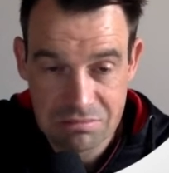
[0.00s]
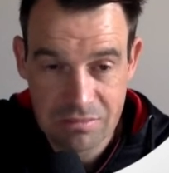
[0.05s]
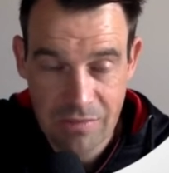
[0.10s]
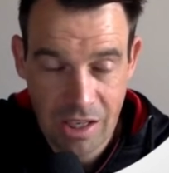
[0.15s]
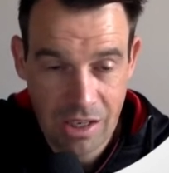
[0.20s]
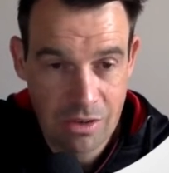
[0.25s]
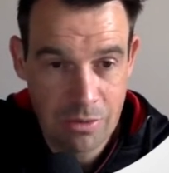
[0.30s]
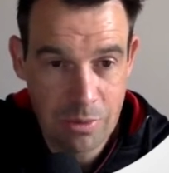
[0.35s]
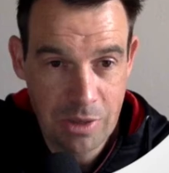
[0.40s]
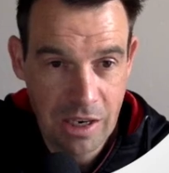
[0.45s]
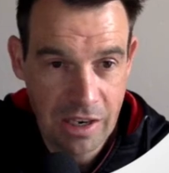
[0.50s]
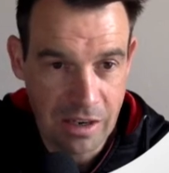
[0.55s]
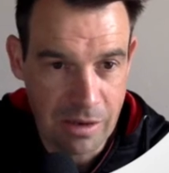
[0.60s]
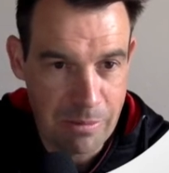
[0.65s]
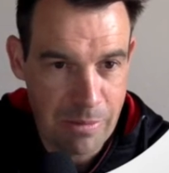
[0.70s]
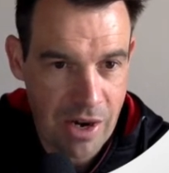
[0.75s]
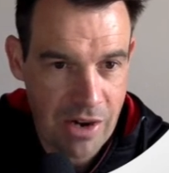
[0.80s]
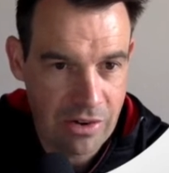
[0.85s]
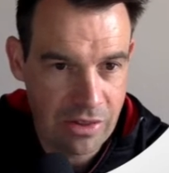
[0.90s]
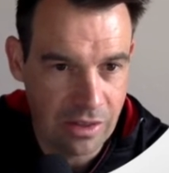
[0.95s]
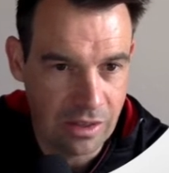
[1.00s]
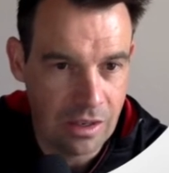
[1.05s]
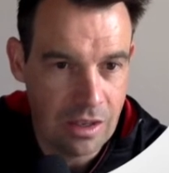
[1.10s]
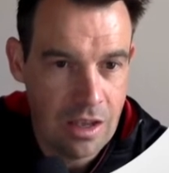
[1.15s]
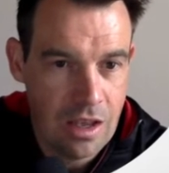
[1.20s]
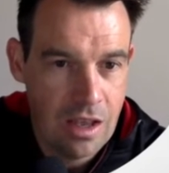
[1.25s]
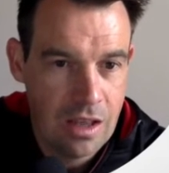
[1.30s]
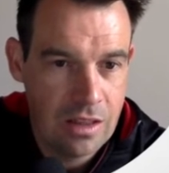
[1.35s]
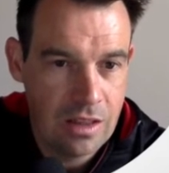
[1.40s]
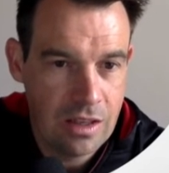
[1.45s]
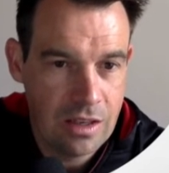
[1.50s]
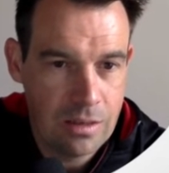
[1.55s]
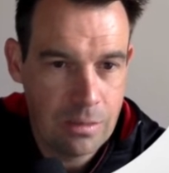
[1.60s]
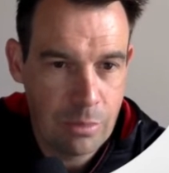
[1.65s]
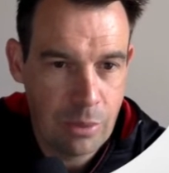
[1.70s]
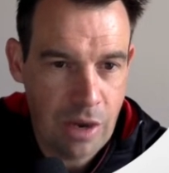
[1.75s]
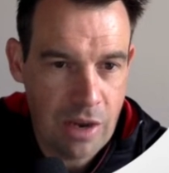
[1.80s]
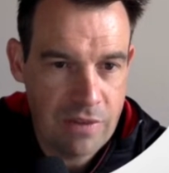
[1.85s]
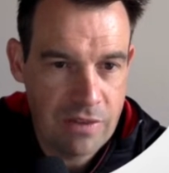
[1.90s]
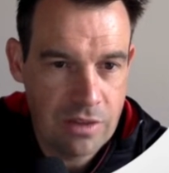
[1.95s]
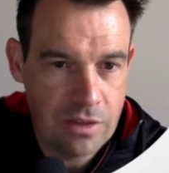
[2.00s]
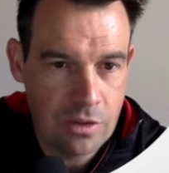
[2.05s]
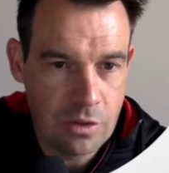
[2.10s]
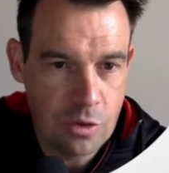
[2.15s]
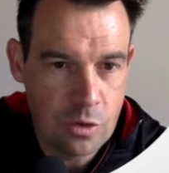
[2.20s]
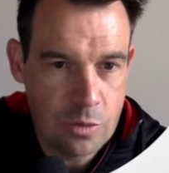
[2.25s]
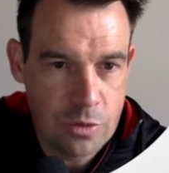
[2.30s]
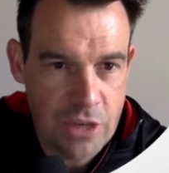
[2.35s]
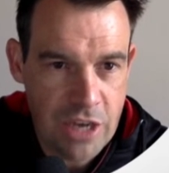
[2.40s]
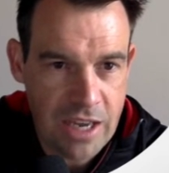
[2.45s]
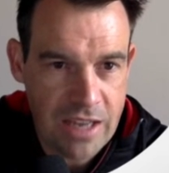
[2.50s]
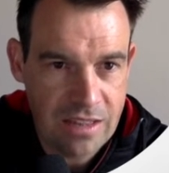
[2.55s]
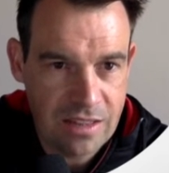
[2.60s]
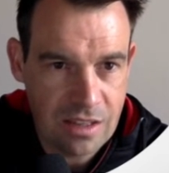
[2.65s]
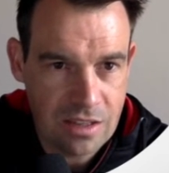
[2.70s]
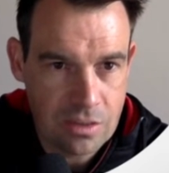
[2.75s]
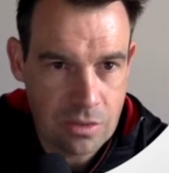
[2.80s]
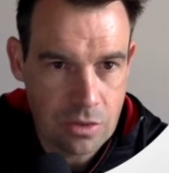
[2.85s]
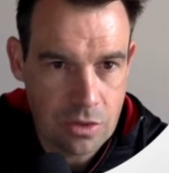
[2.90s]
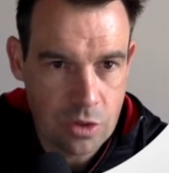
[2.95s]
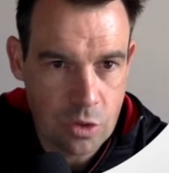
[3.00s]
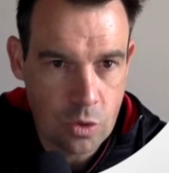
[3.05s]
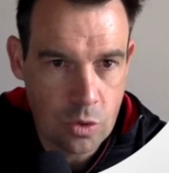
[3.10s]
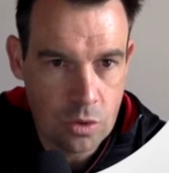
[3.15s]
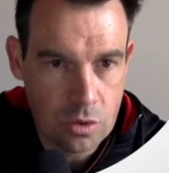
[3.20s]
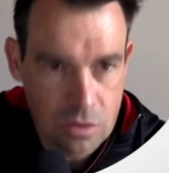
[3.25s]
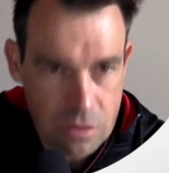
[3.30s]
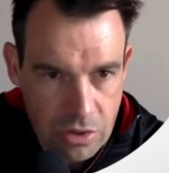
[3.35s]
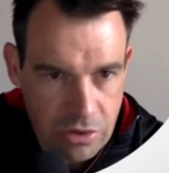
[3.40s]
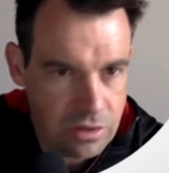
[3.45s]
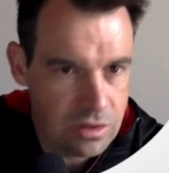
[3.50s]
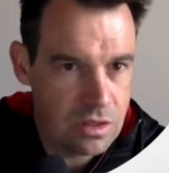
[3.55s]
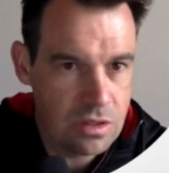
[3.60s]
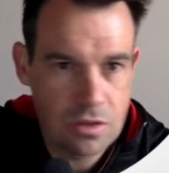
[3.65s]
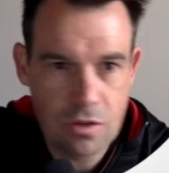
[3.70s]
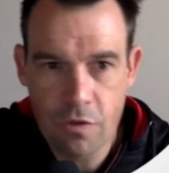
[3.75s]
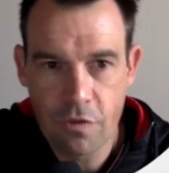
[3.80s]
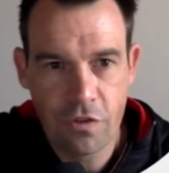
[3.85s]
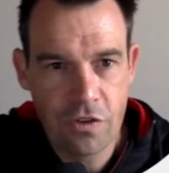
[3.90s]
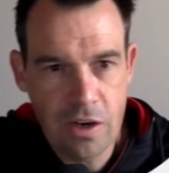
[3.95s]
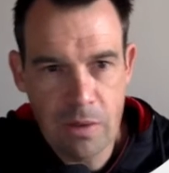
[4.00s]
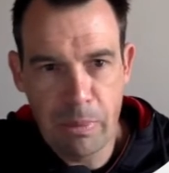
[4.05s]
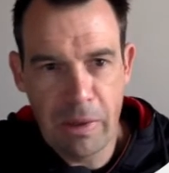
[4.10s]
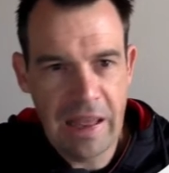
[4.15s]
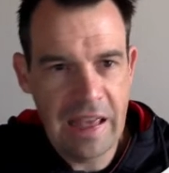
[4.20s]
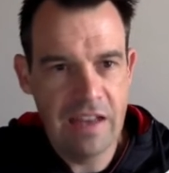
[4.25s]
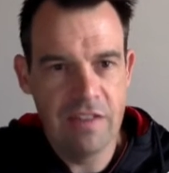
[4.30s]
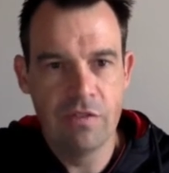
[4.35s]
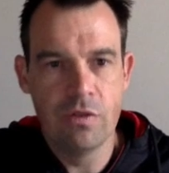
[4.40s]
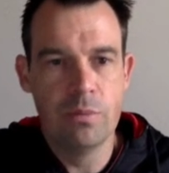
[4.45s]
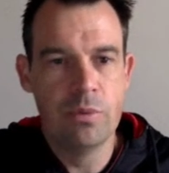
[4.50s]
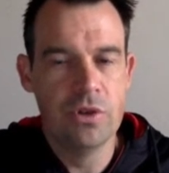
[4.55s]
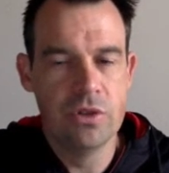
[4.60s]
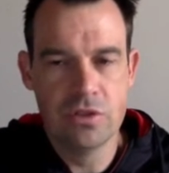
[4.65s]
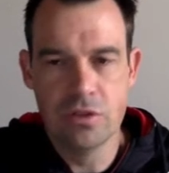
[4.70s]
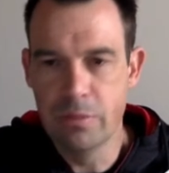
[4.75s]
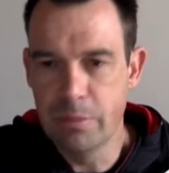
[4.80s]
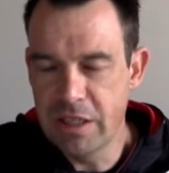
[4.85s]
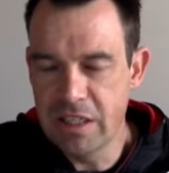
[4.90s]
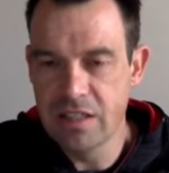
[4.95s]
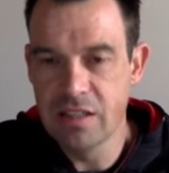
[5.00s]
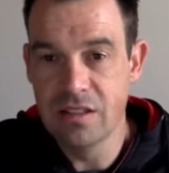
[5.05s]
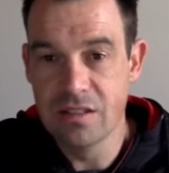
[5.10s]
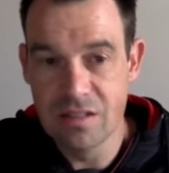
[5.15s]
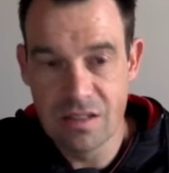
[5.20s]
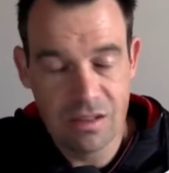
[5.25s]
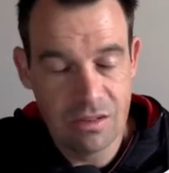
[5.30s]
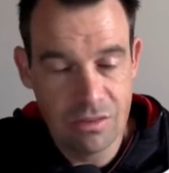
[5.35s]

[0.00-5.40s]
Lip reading: That could be like a marathon. Then private and group chat, that's always cool. So this is your free plan for personal meetings.